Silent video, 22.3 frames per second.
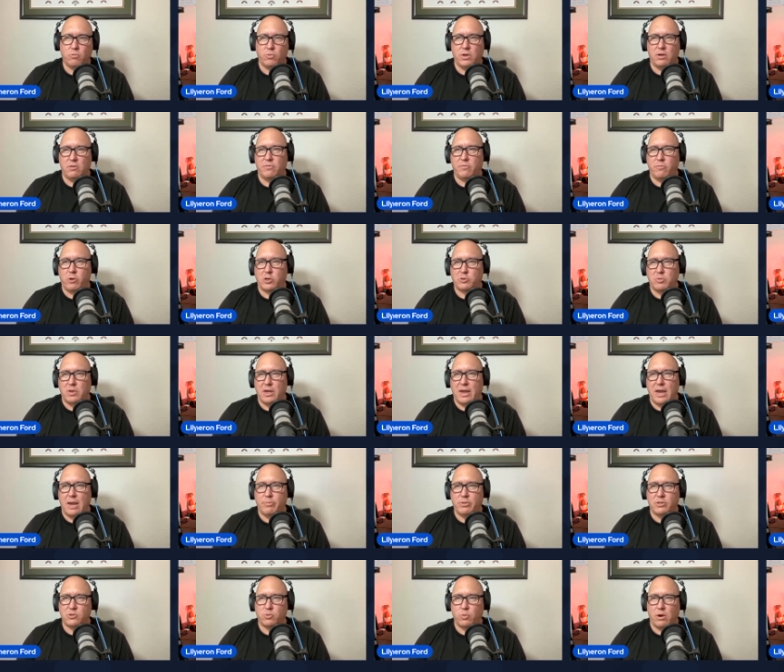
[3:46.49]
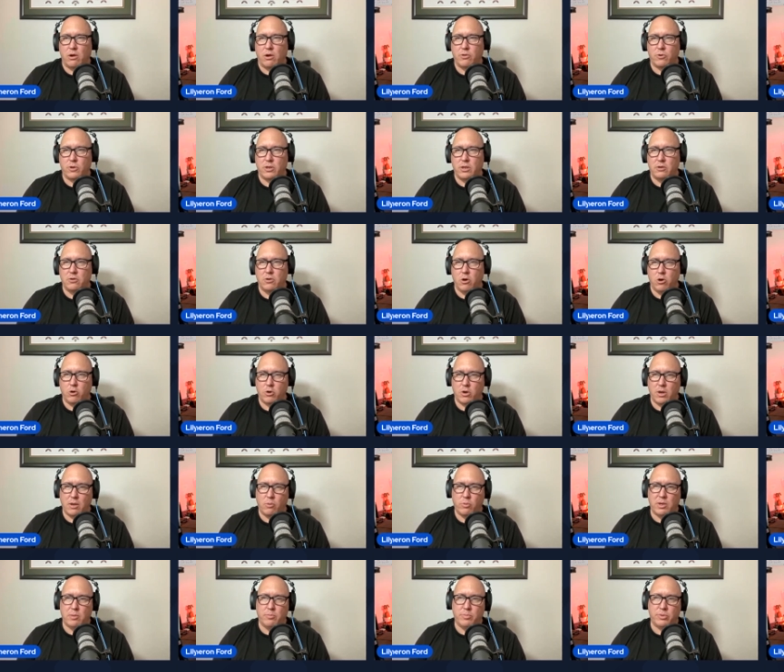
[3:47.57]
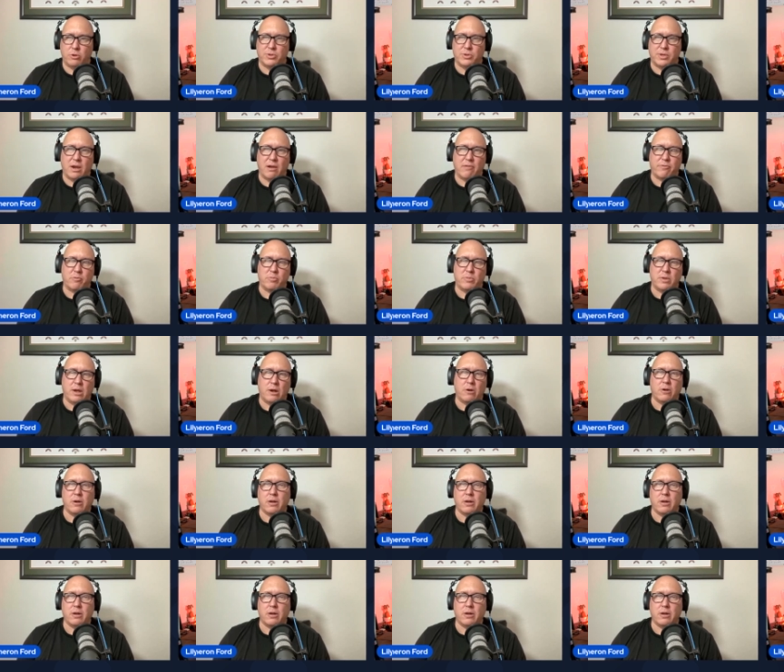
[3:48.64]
reinforcement happens while they're in odor, and we build out from there.